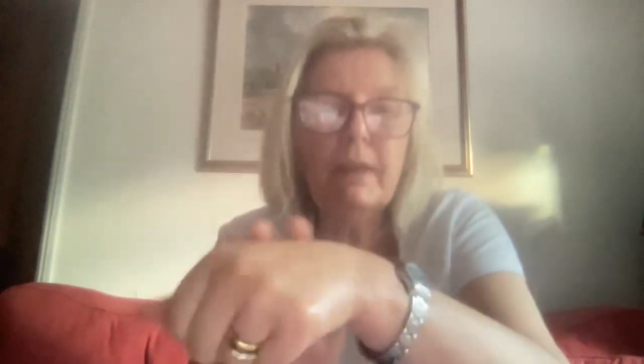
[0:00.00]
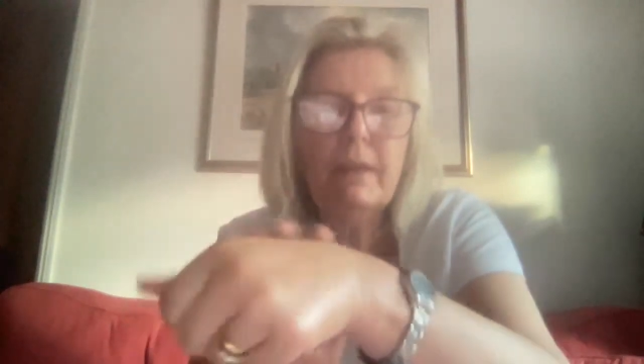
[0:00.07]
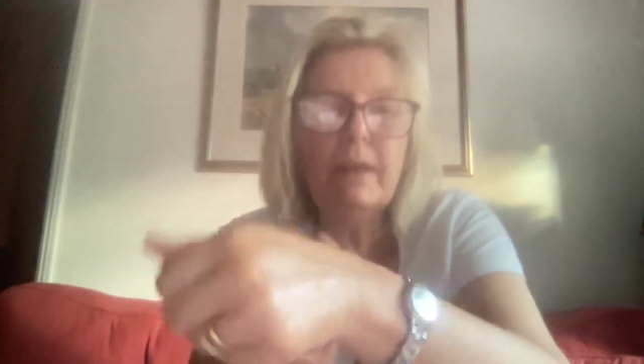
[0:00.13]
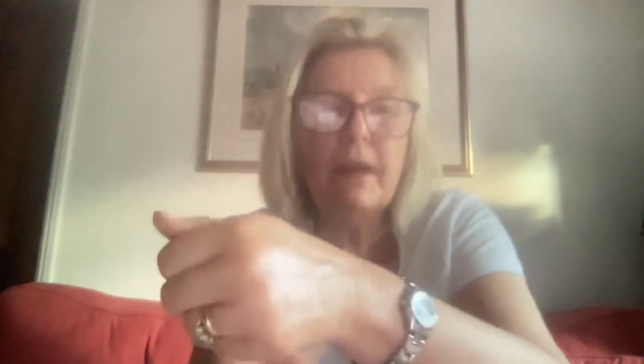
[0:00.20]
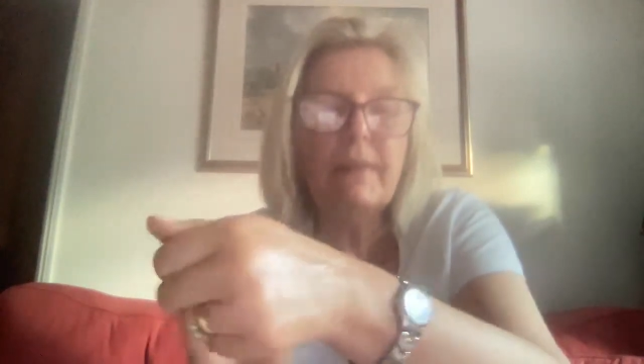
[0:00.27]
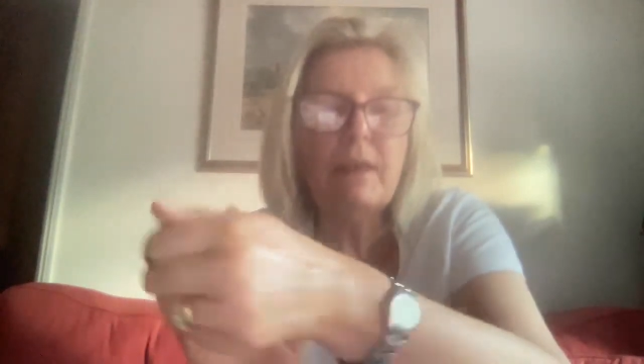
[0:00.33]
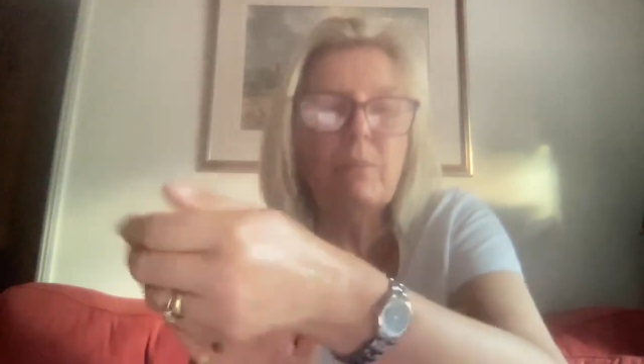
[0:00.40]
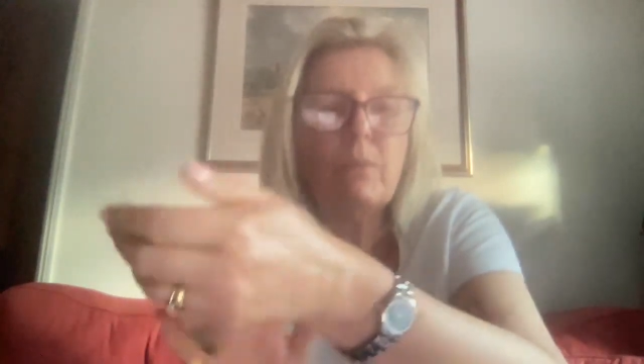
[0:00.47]
and
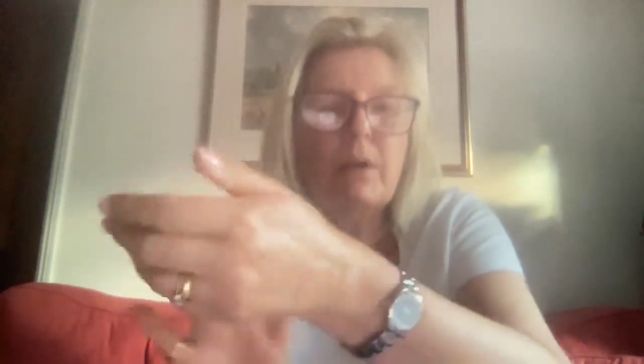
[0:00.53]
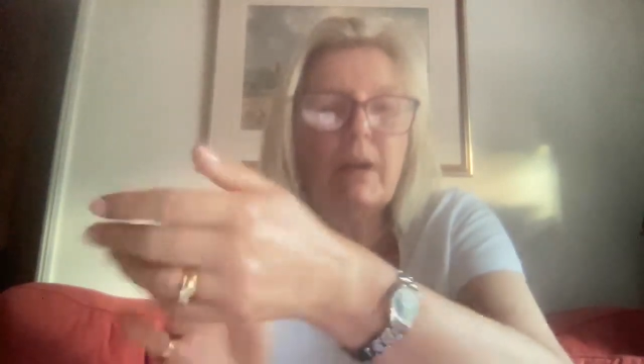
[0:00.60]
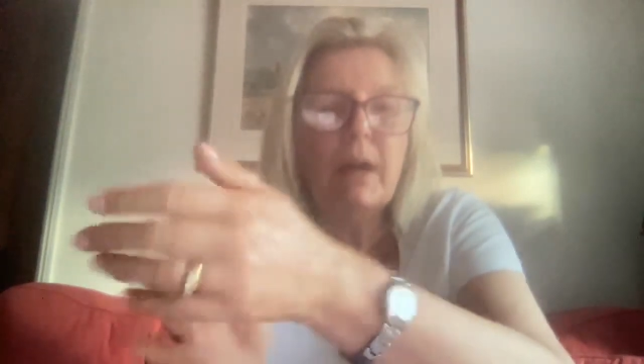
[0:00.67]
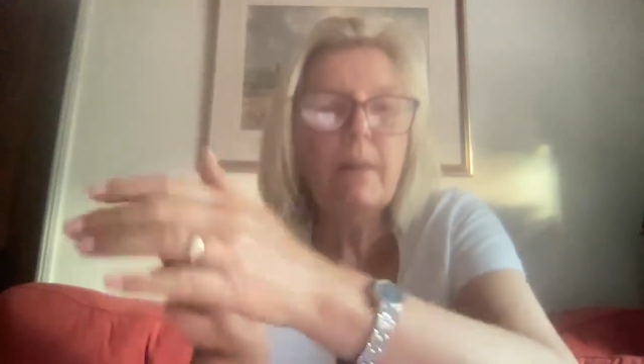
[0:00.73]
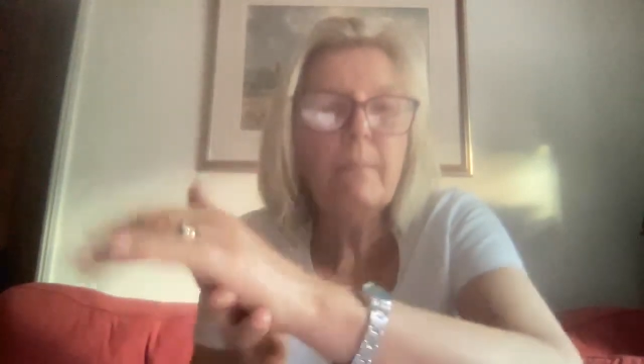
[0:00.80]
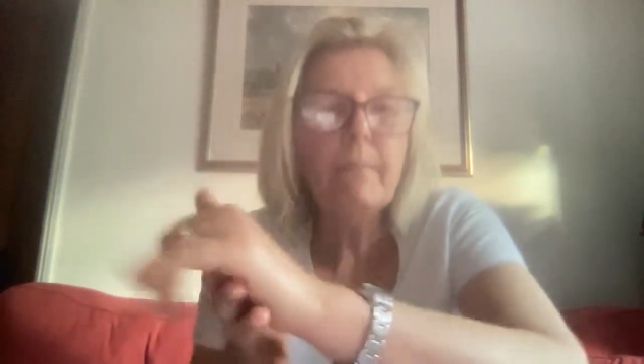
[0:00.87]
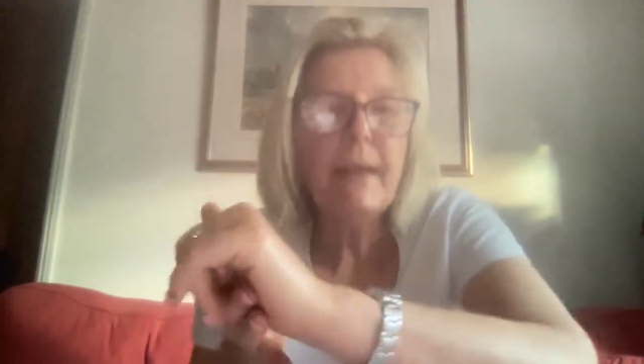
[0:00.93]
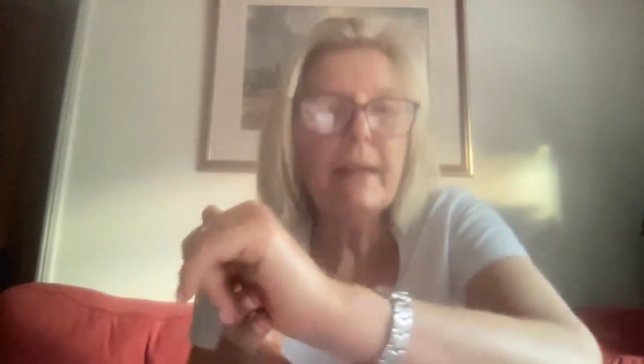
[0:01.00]
then we'll come
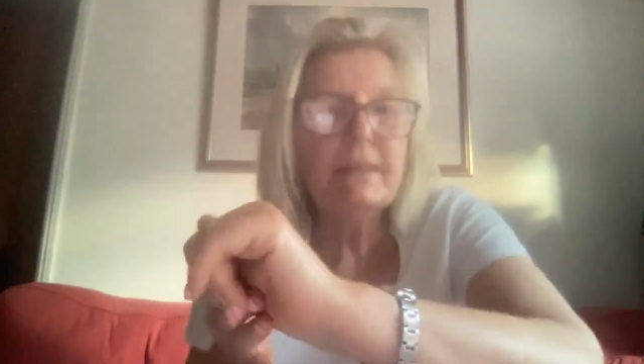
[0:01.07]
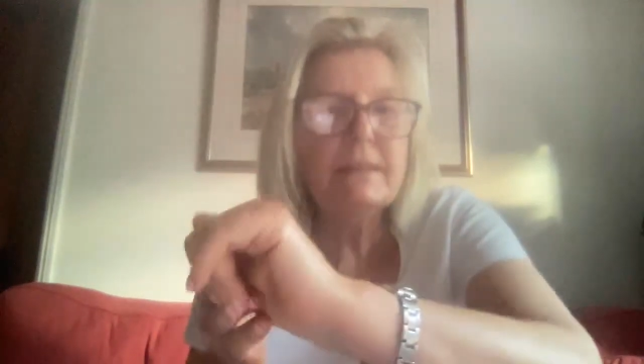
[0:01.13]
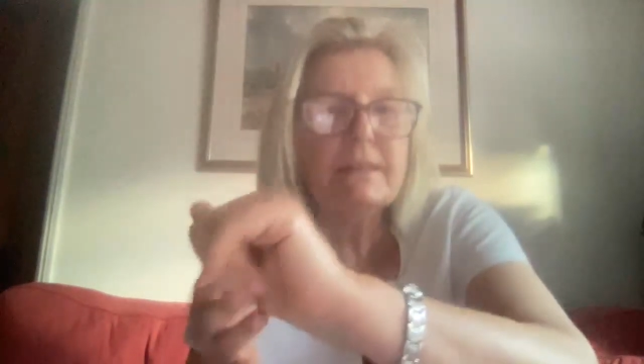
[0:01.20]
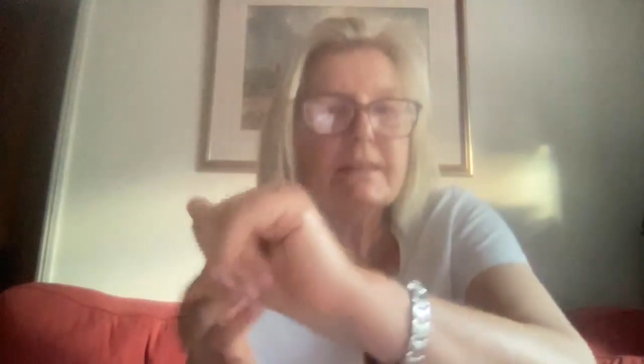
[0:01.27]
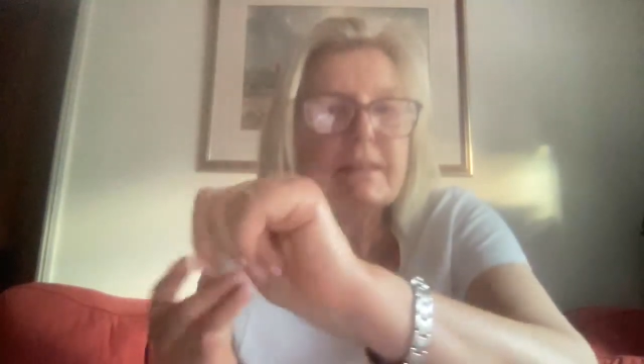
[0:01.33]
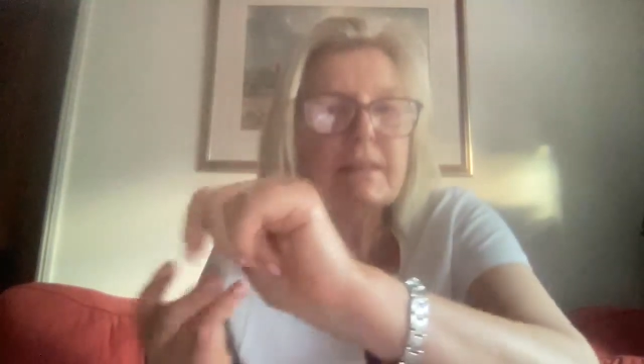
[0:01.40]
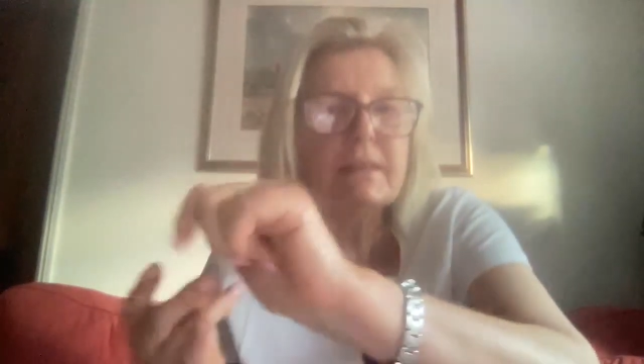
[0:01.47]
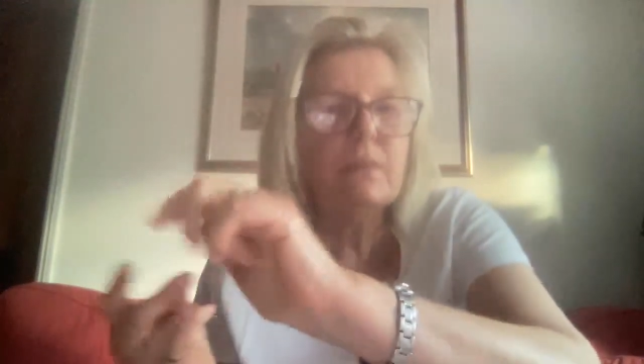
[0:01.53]
back and
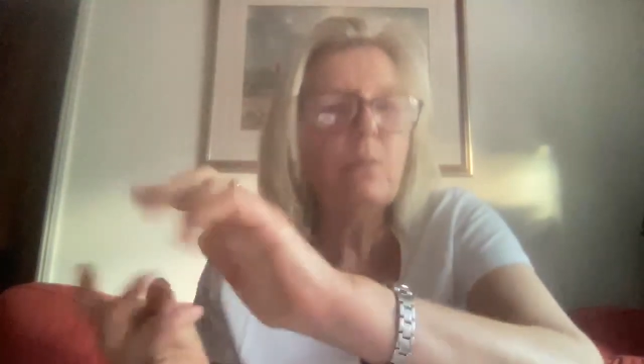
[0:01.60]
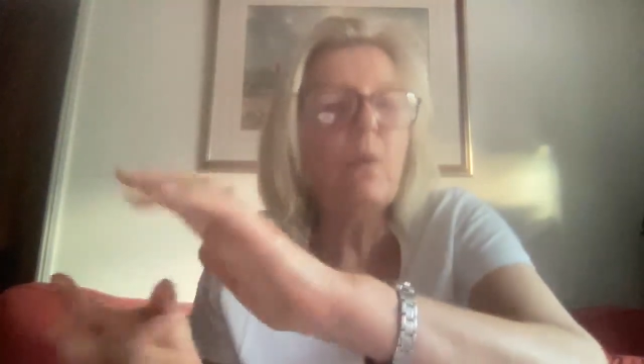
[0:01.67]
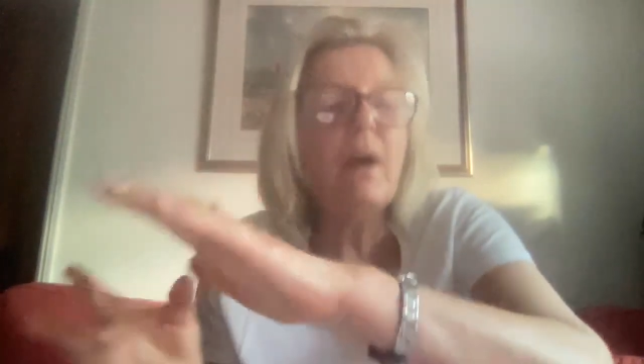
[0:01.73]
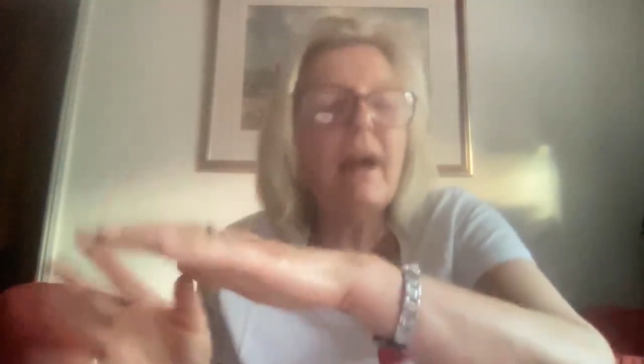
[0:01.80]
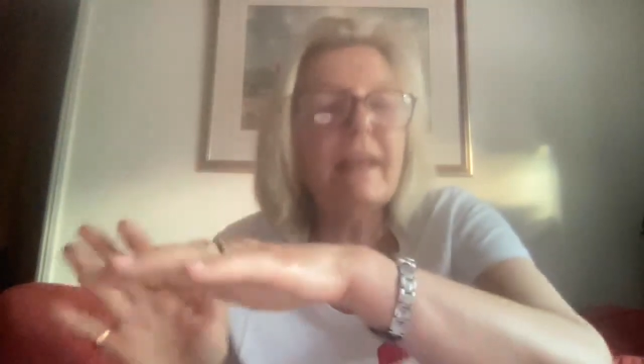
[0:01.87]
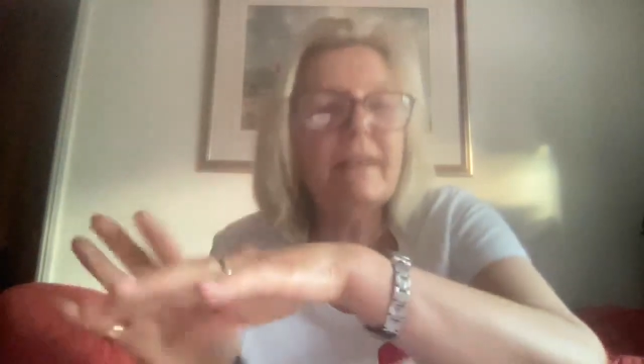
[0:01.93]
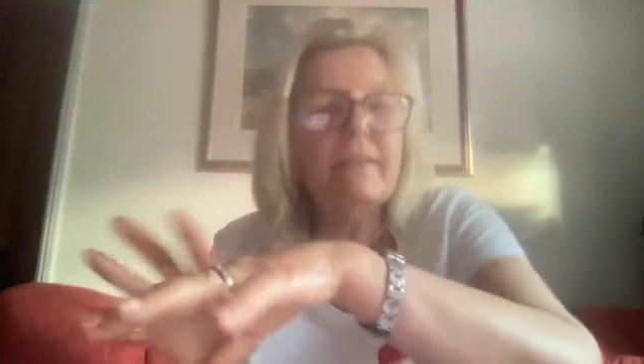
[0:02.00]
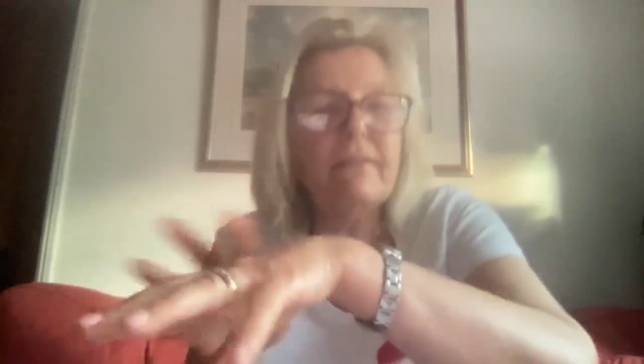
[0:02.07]
see what I
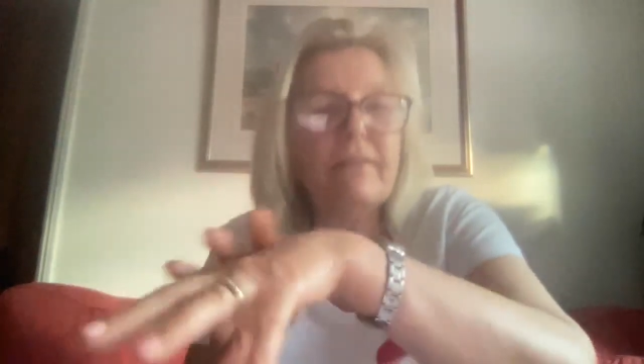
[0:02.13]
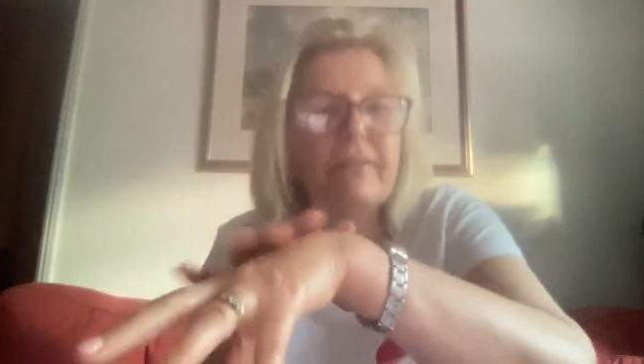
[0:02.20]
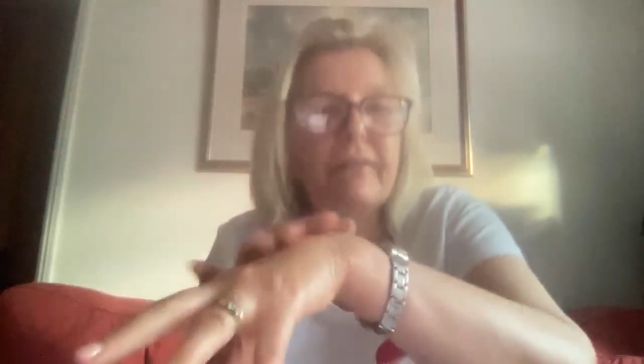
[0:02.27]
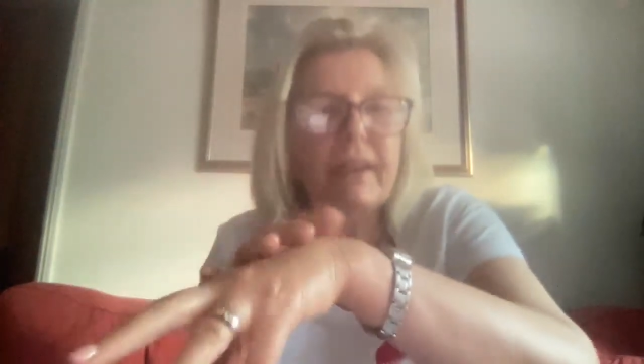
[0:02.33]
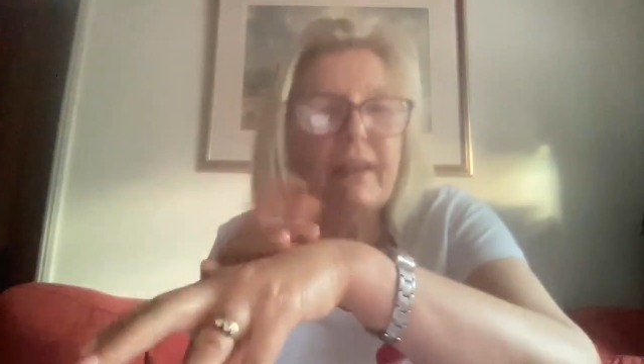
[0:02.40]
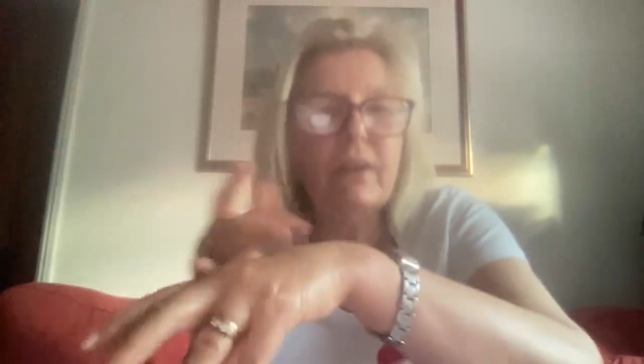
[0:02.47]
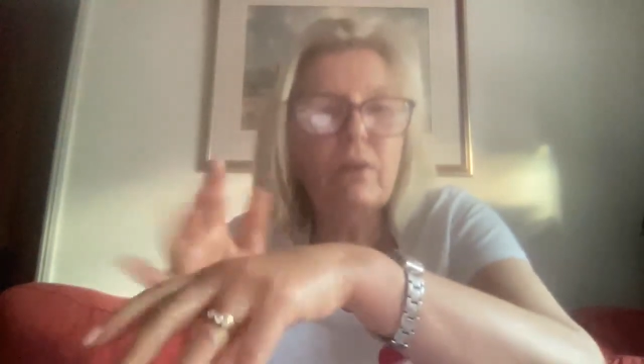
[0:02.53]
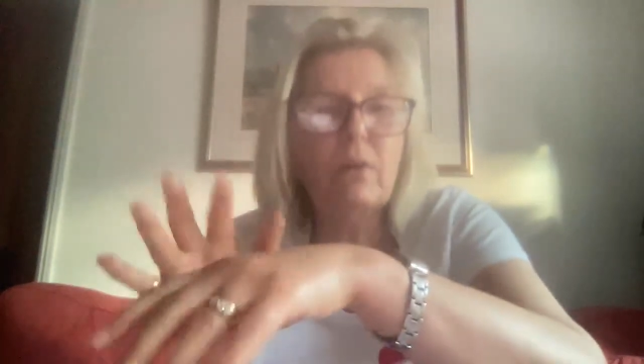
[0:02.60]
can
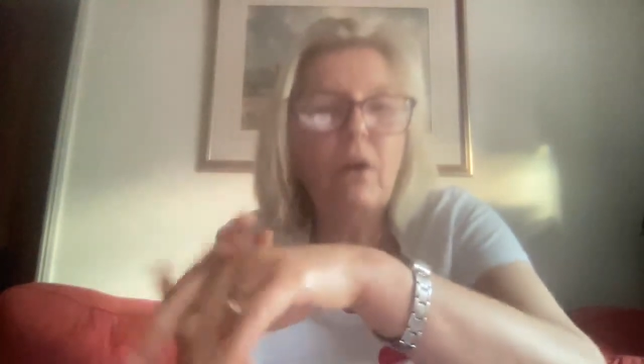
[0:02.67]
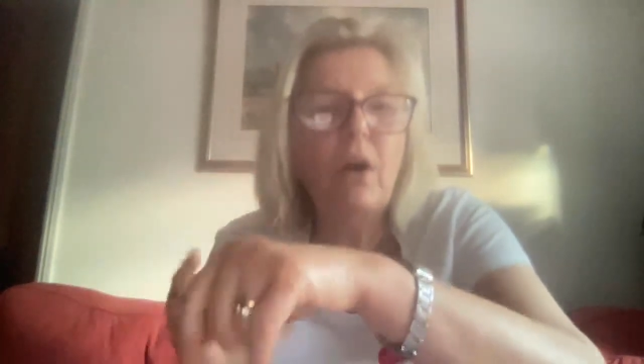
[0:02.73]
feel